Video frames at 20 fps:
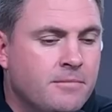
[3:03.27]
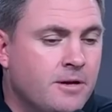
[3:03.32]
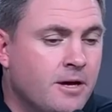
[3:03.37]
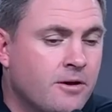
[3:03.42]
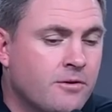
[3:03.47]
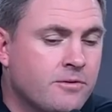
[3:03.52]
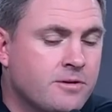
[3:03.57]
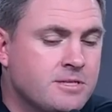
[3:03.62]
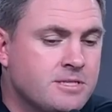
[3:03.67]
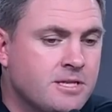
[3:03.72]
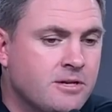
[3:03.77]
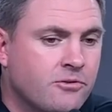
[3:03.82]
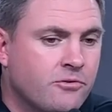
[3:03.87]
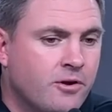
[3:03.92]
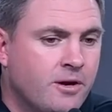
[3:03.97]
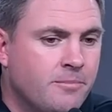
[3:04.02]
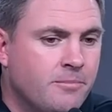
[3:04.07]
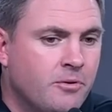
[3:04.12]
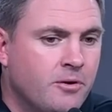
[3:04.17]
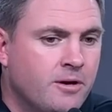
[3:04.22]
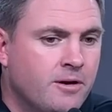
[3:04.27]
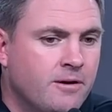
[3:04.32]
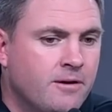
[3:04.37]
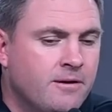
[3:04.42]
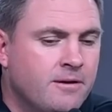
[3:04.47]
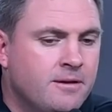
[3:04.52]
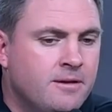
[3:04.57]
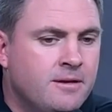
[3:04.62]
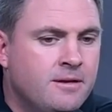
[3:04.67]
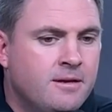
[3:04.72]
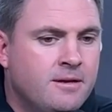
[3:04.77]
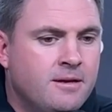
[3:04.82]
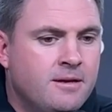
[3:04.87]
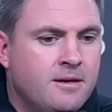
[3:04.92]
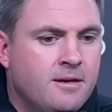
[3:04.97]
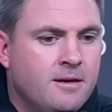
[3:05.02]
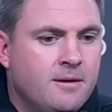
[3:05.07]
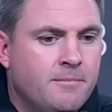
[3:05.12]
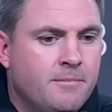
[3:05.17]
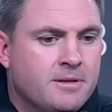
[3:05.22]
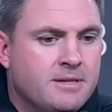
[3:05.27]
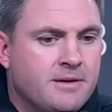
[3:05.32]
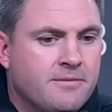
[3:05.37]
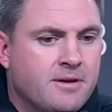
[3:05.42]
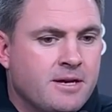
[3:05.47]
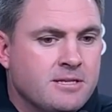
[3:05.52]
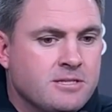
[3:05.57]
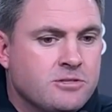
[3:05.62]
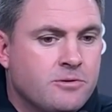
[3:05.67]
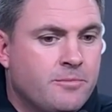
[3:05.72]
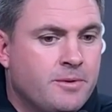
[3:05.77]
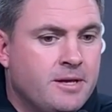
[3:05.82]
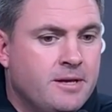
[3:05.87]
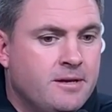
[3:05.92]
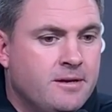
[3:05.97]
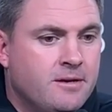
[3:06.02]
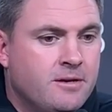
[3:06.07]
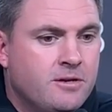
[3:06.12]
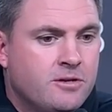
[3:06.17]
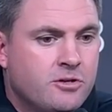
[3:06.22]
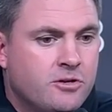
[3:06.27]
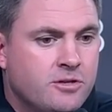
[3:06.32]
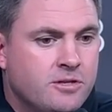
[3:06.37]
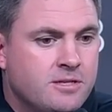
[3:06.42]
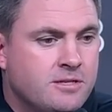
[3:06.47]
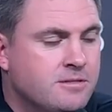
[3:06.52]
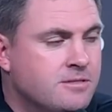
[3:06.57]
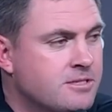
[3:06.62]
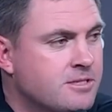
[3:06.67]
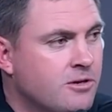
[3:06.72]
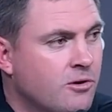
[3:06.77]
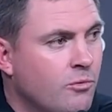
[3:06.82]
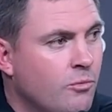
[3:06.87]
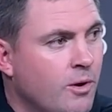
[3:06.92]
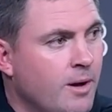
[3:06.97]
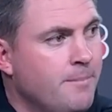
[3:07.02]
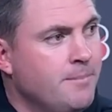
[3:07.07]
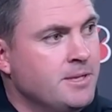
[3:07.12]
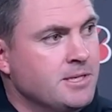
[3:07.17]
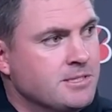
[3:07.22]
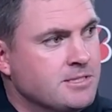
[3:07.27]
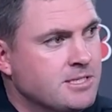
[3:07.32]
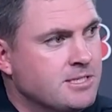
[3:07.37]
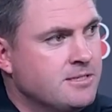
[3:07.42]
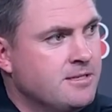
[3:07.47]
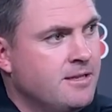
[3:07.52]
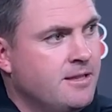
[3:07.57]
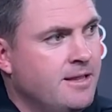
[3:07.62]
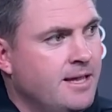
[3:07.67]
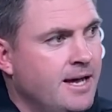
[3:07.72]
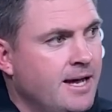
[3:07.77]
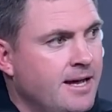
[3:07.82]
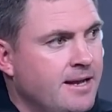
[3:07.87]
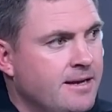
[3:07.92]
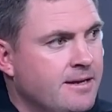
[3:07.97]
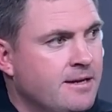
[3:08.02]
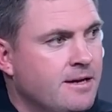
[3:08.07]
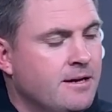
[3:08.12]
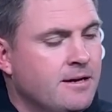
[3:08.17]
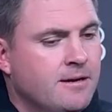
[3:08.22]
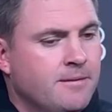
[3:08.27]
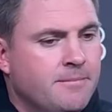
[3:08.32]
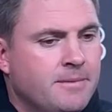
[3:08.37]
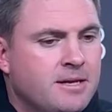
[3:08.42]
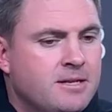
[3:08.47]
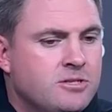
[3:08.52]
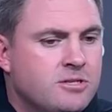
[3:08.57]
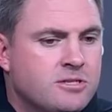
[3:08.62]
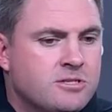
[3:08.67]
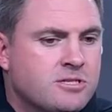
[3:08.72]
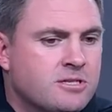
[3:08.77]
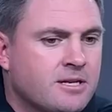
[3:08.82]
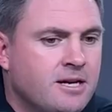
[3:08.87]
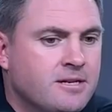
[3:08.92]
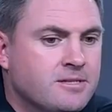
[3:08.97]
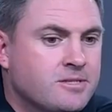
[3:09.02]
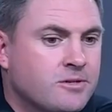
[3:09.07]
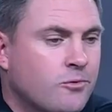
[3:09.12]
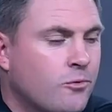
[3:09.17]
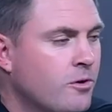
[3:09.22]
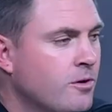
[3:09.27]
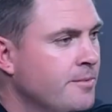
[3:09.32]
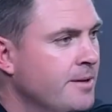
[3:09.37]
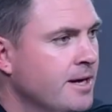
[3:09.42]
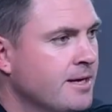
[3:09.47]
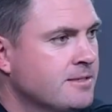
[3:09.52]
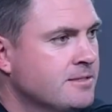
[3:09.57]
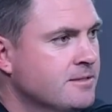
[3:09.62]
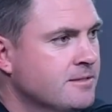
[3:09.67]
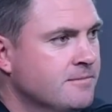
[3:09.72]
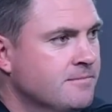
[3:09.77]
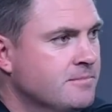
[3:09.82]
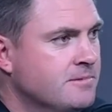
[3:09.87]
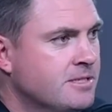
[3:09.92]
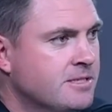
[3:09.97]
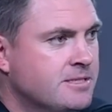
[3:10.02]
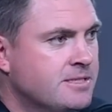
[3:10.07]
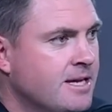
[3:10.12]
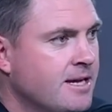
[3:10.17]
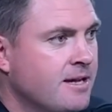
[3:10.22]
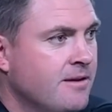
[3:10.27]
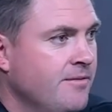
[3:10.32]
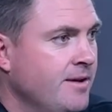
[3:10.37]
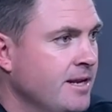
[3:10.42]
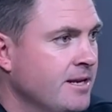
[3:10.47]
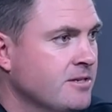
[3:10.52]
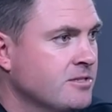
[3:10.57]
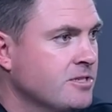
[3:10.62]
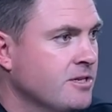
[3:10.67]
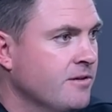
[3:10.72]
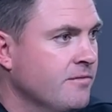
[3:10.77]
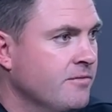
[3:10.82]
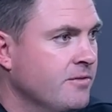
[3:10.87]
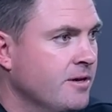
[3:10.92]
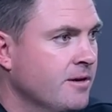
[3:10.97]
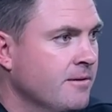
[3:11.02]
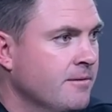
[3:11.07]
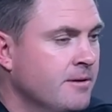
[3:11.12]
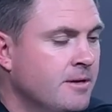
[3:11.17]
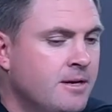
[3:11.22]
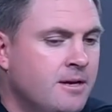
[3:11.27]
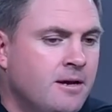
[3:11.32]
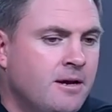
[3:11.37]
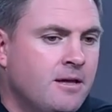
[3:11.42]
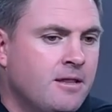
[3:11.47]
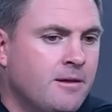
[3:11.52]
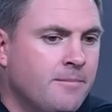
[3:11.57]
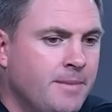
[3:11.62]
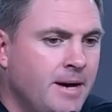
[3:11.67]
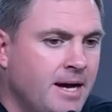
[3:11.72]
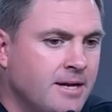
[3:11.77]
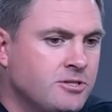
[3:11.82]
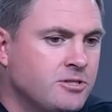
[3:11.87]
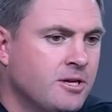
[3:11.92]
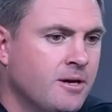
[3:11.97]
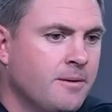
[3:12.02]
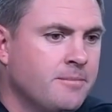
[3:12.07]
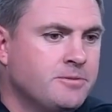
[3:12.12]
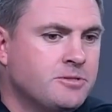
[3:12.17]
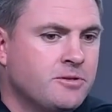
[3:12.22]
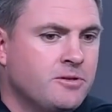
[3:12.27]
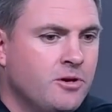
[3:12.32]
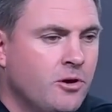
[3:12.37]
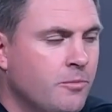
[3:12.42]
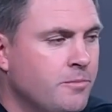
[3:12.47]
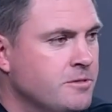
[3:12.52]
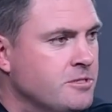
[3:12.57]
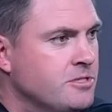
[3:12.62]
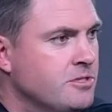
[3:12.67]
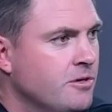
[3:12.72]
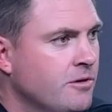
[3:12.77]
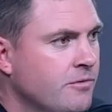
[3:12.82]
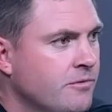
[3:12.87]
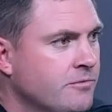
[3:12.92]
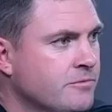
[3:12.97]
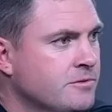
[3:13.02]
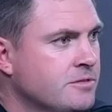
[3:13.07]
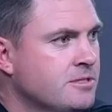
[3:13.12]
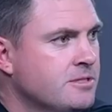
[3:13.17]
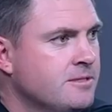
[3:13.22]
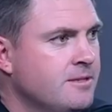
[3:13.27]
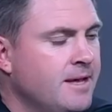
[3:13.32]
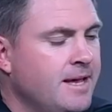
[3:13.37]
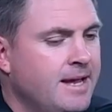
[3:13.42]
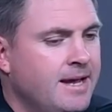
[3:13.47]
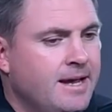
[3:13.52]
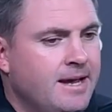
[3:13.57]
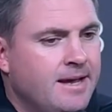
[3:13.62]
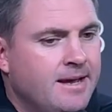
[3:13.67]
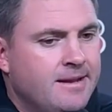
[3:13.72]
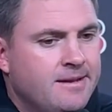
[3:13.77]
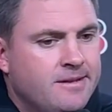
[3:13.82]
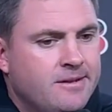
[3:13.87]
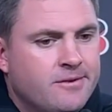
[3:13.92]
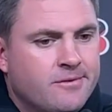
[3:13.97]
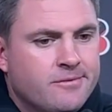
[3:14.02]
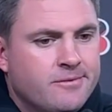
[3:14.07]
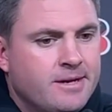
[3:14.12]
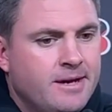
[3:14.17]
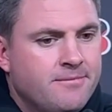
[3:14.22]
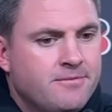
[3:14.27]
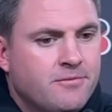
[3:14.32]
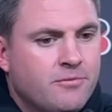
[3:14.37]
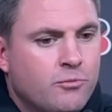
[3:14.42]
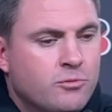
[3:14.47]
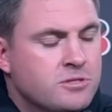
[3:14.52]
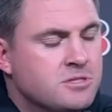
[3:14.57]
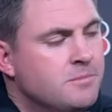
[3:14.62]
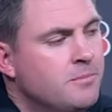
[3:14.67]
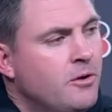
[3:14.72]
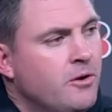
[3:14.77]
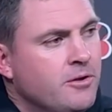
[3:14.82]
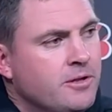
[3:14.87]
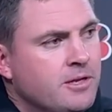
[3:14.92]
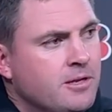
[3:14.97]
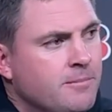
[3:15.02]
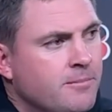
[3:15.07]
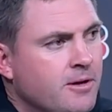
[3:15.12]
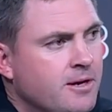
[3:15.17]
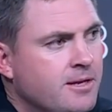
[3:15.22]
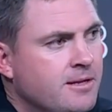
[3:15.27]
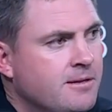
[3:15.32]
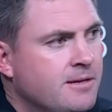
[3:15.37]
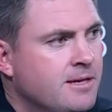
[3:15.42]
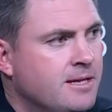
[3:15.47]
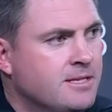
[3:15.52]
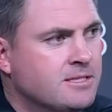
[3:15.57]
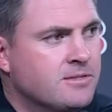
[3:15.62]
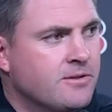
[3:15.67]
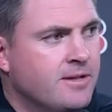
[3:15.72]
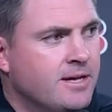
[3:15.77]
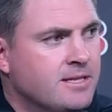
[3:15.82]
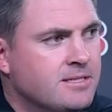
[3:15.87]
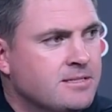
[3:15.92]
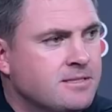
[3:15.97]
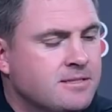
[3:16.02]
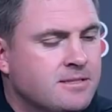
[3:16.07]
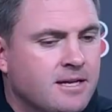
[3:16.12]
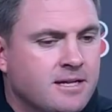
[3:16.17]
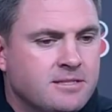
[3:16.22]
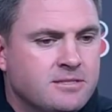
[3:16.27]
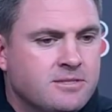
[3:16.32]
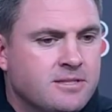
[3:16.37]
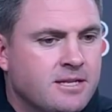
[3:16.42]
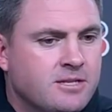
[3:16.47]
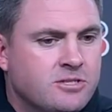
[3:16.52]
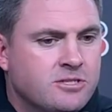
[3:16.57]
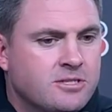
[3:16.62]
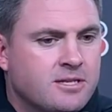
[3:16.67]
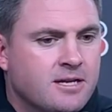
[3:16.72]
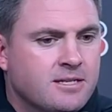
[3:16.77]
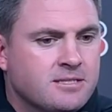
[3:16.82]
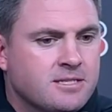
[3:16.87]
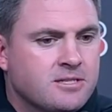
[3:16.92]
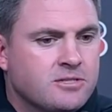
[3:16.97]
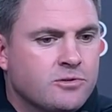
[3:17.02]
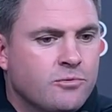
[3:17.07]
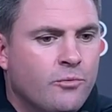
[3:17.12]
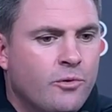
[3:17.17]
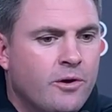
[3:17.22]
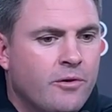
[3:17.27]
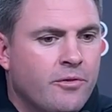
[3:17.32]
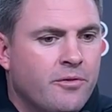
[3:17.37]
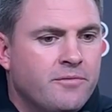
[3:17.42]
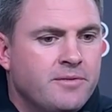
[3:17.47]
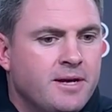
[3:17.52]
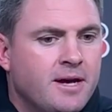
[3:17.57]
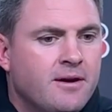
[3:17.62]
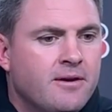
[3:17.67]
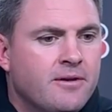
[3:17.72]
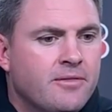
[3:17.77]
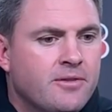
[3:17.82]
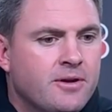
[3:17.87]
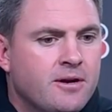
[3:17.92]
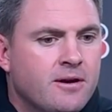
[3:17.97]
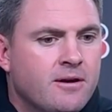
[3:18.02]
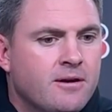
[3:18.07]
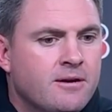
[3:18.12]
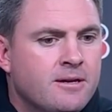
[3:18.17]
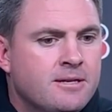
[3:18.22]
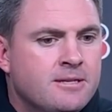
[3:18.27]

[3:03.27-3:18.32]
not only is he a great player, but they've got so many good skill weapons that um, it just allows the quarterback to, to take advantage of the, the matchups or the open zones, and you don't really have to force the ball to anybody. And so that's that's they just got such a wealth of talent there,